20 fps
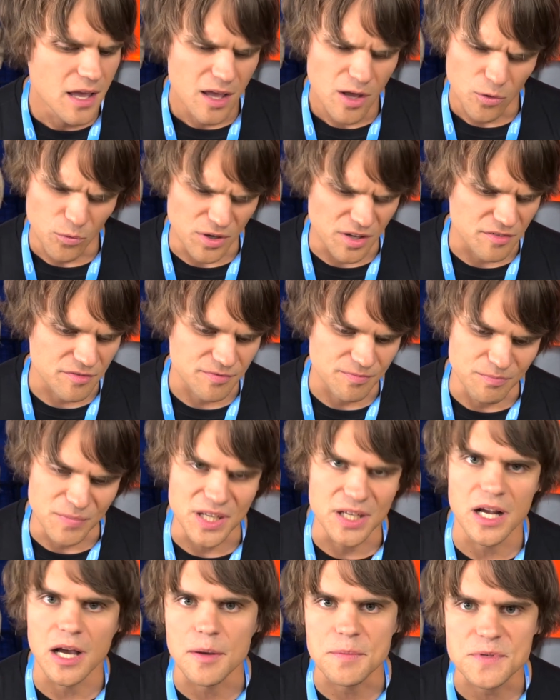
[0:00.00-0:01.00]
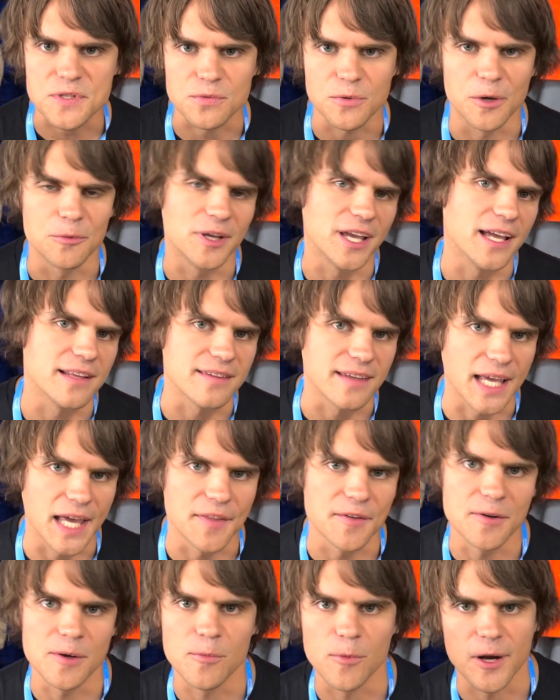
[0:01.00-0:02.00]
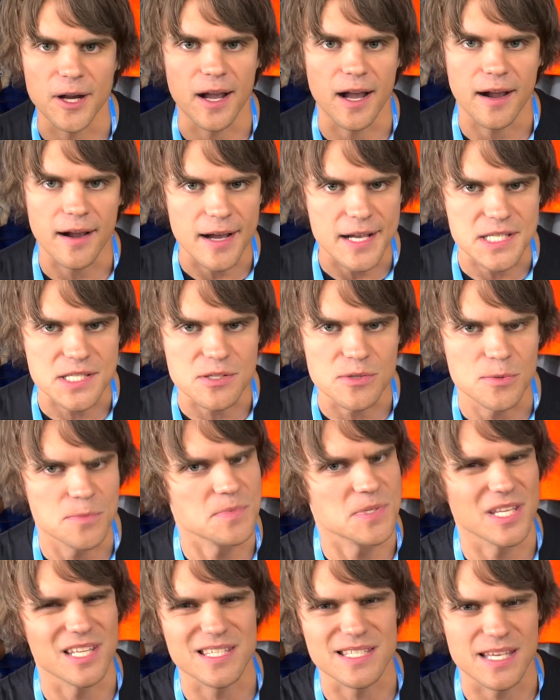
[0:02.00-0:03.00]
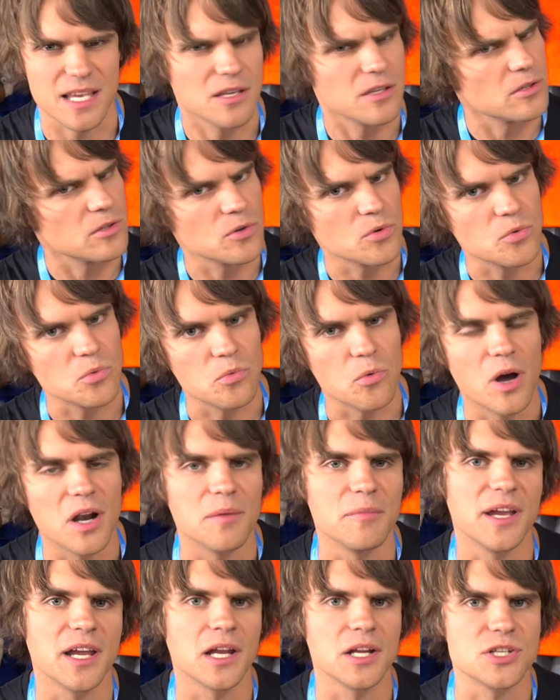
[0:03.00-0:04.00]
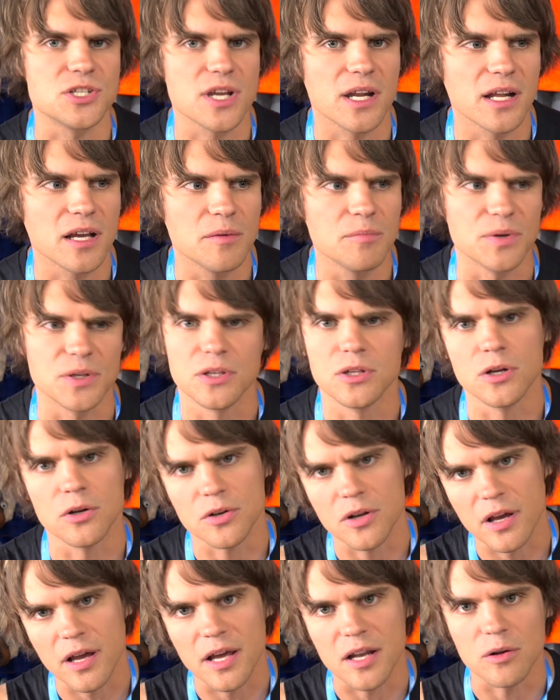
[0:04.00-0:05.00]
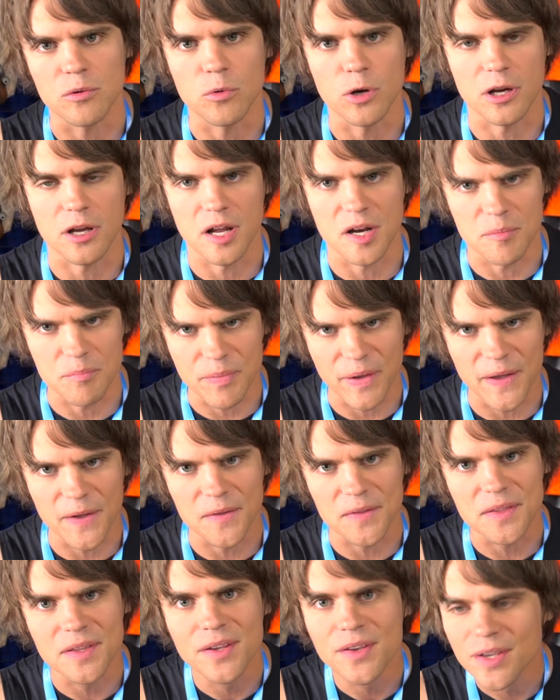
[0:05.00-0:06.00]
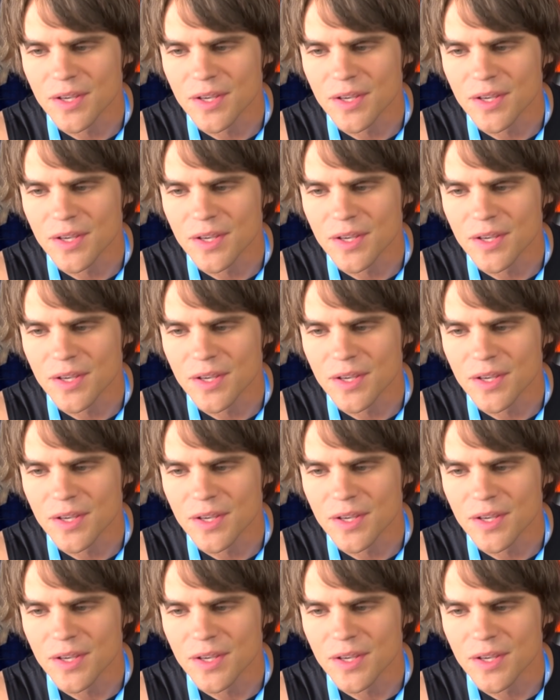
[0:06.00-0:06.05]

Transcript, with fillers: We have meetups where we get together and work on costumes. Let's say you want to make a Jedi, but you don't know how to work on a belt.